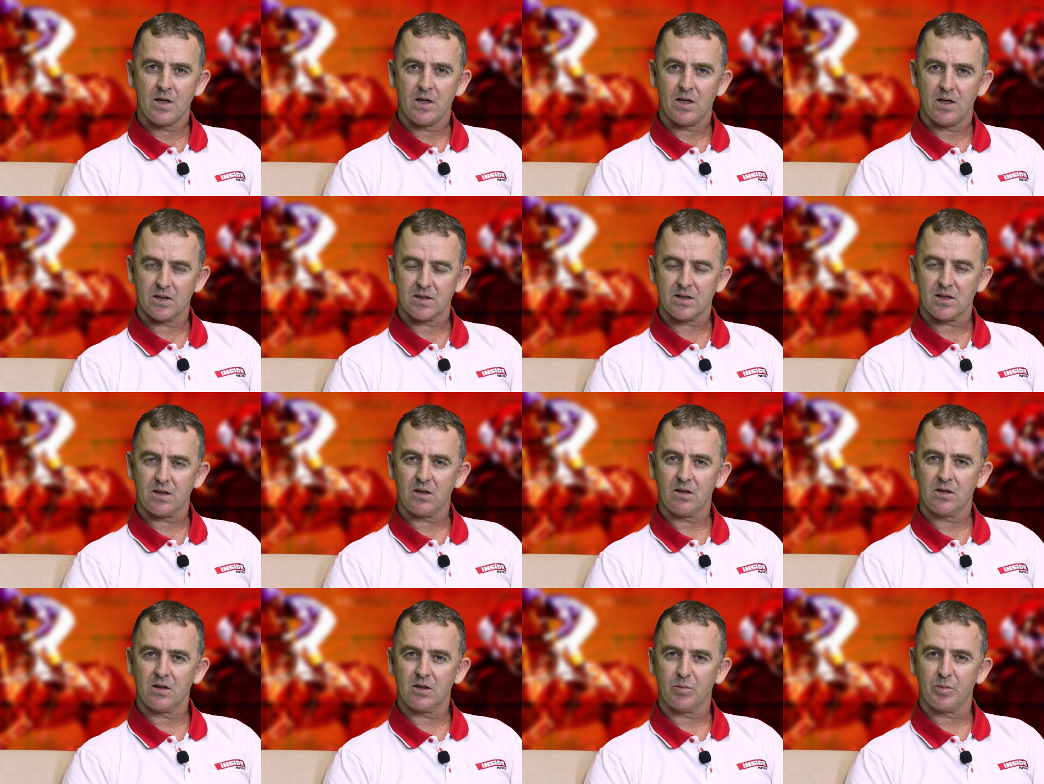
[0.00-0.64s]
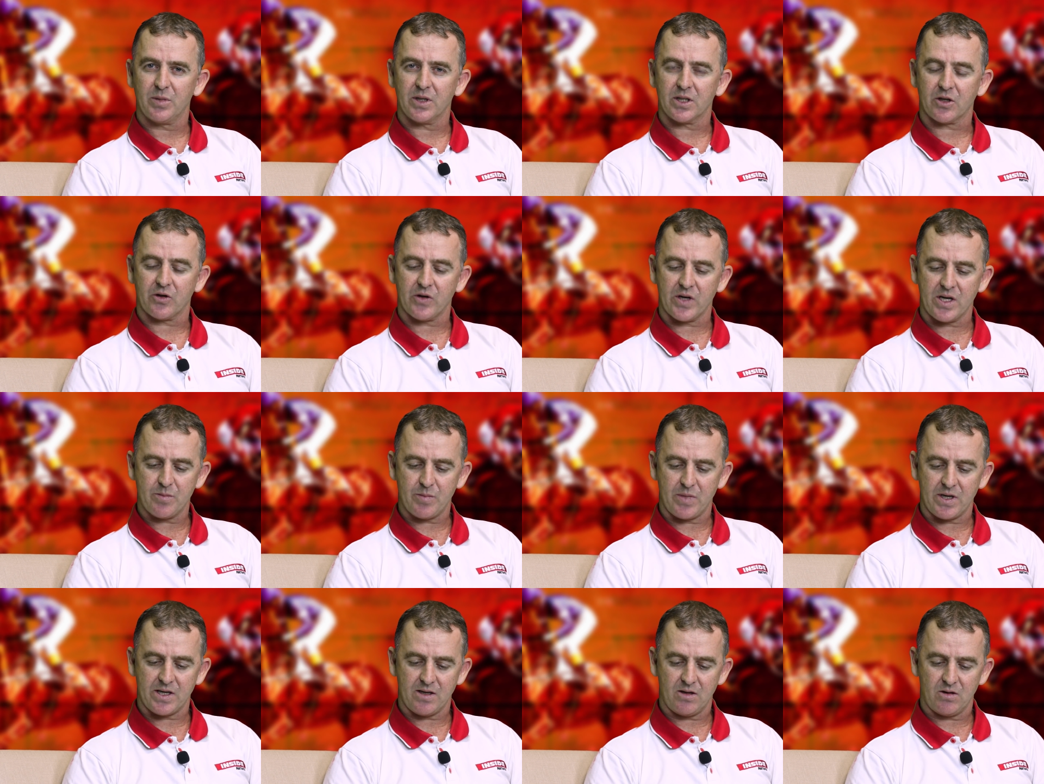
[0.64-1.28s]
still a little bit green,
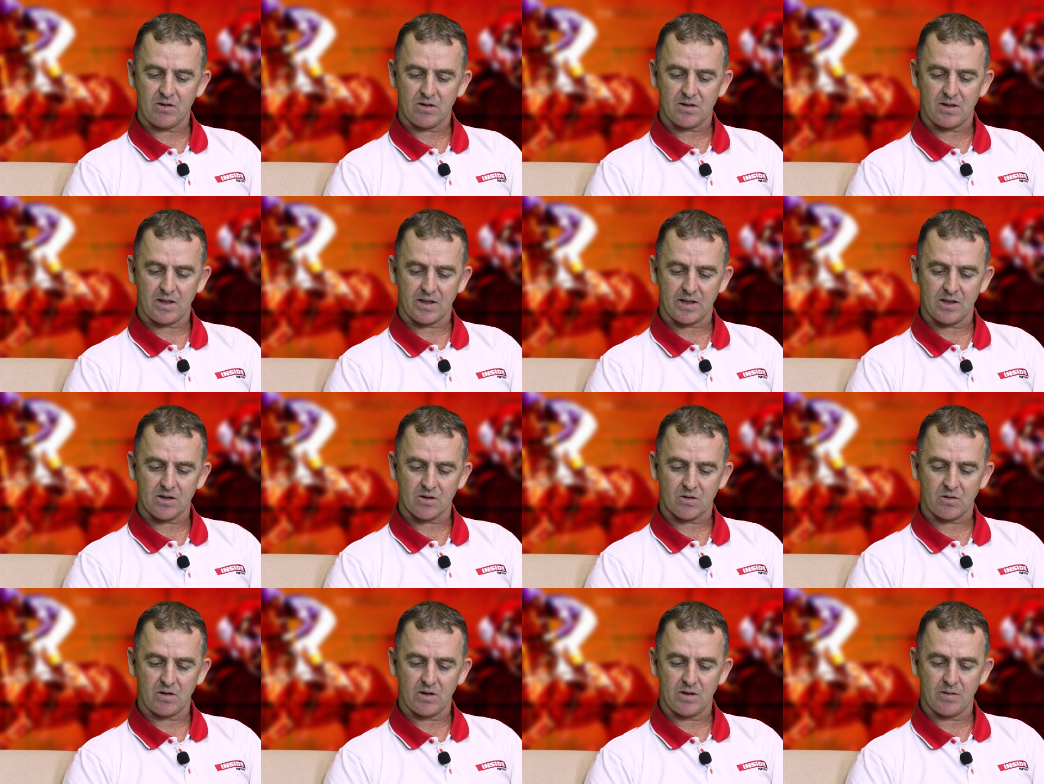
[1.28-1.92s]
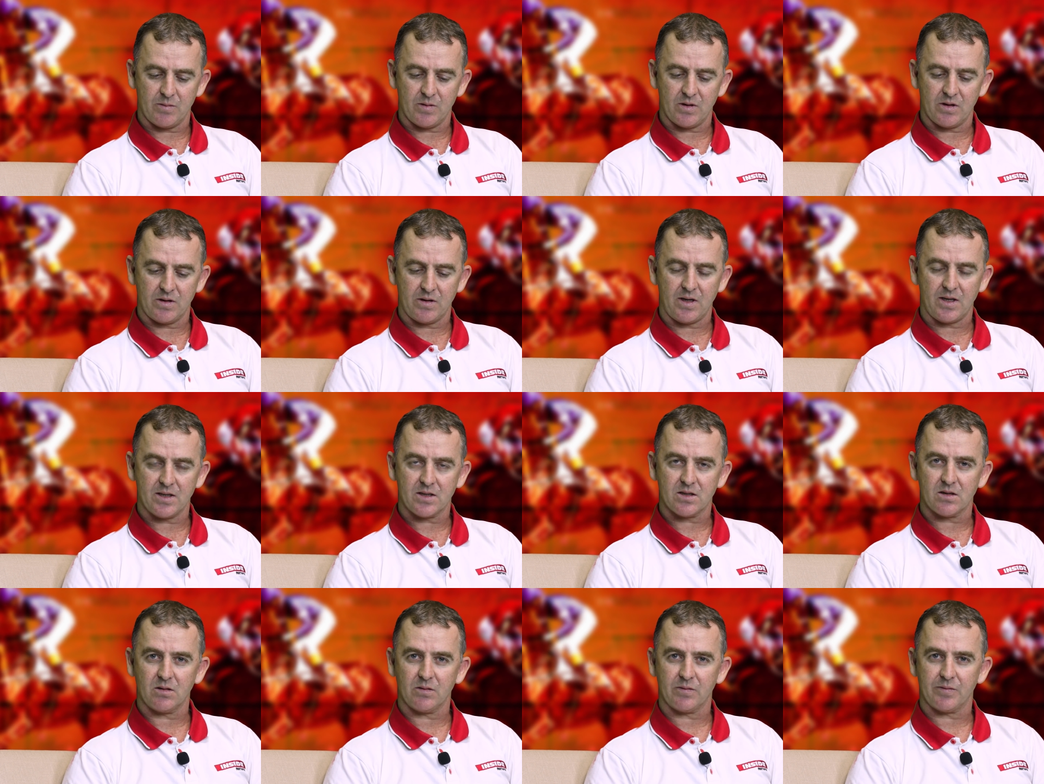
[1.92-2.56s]
but he looks like he's got a
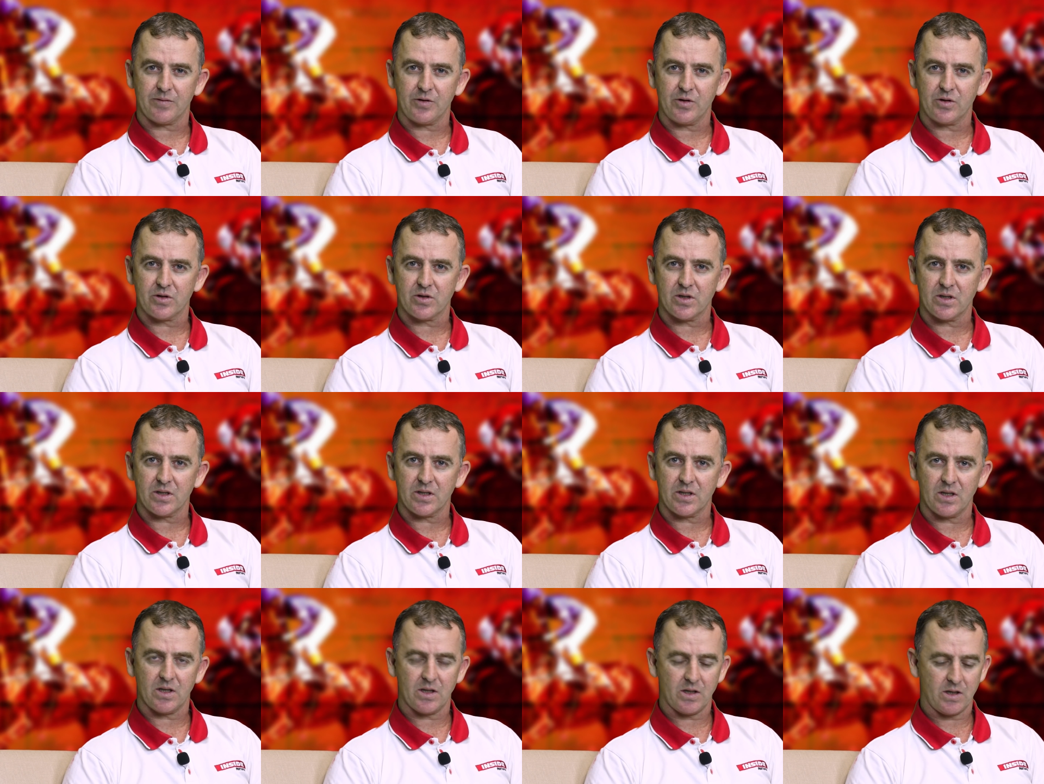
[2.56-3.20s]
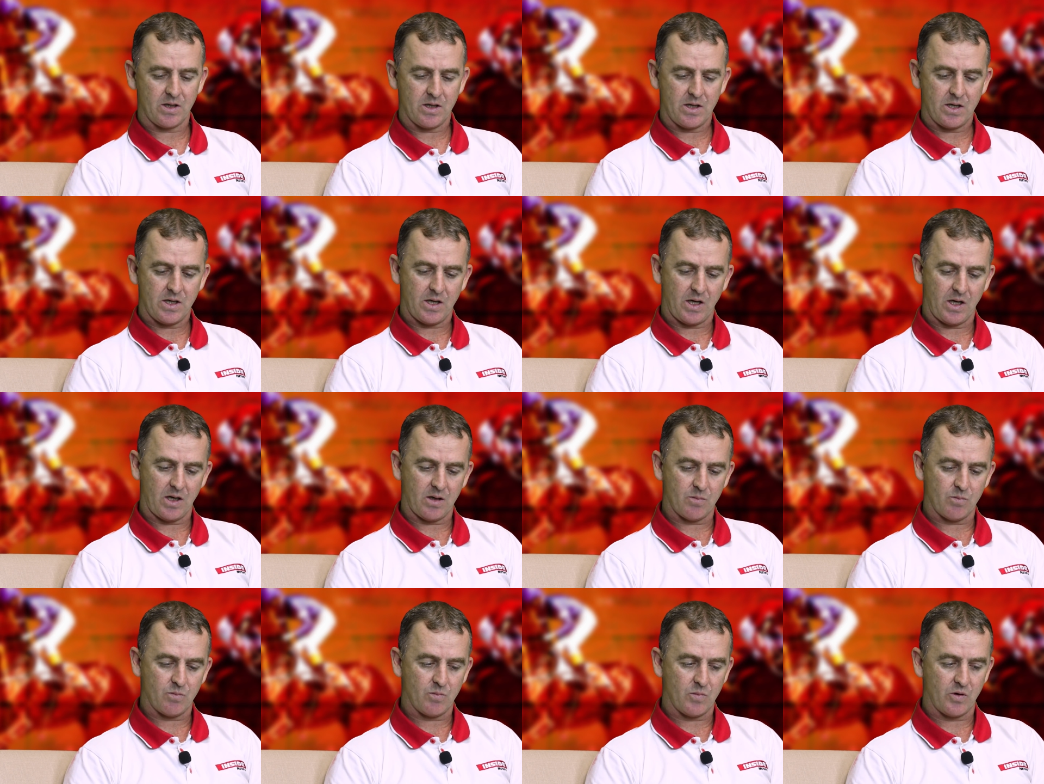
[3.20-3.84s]
nice little future here
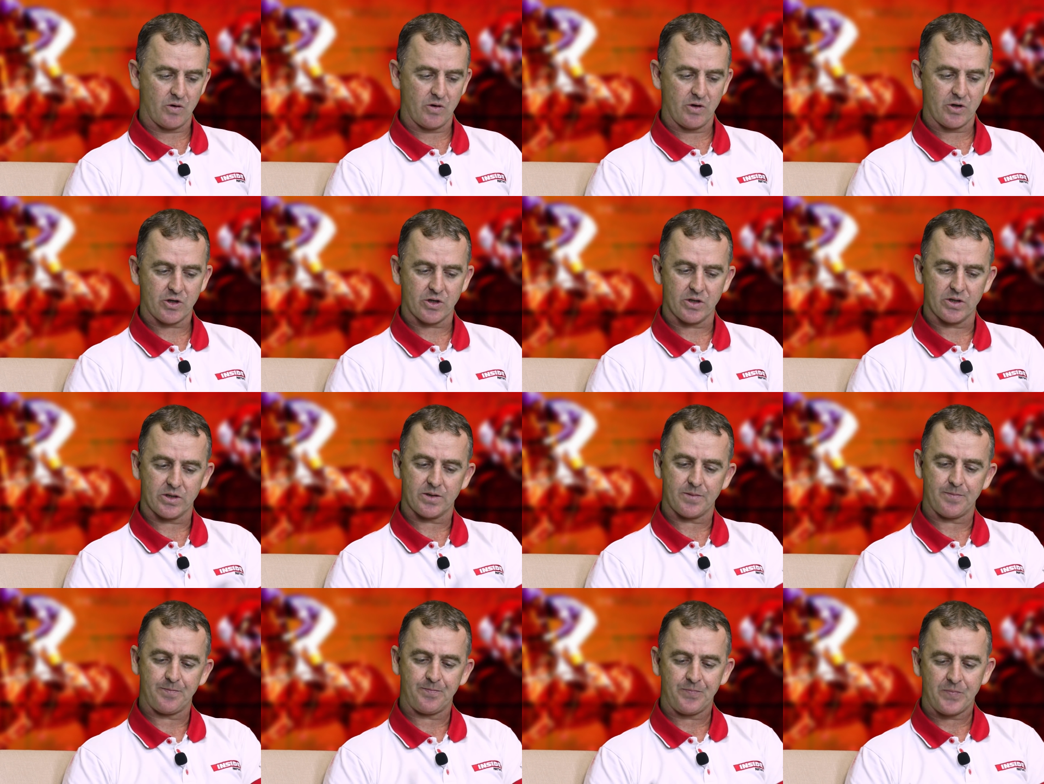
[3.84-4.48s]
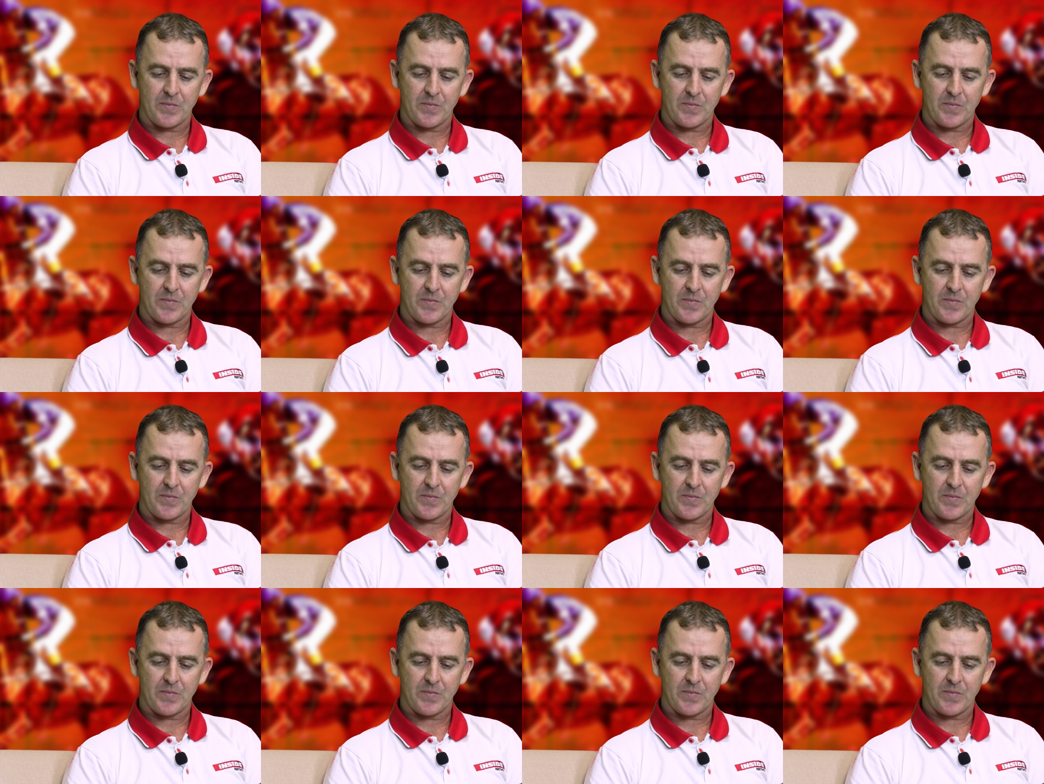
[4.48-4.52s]
in Mauritius.